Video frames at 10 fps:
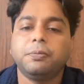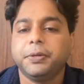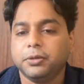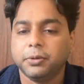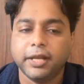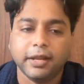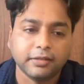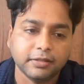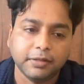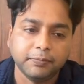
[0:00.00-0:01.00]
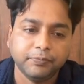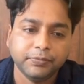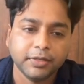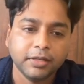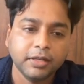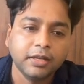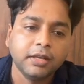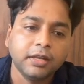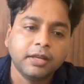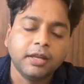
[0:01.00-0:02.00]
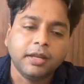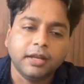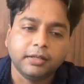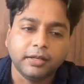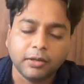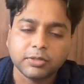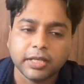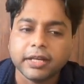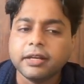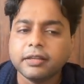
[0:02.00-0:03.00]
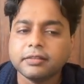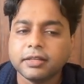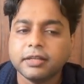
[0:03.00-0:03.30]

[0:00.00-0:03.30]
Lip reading: it while answering. Now second is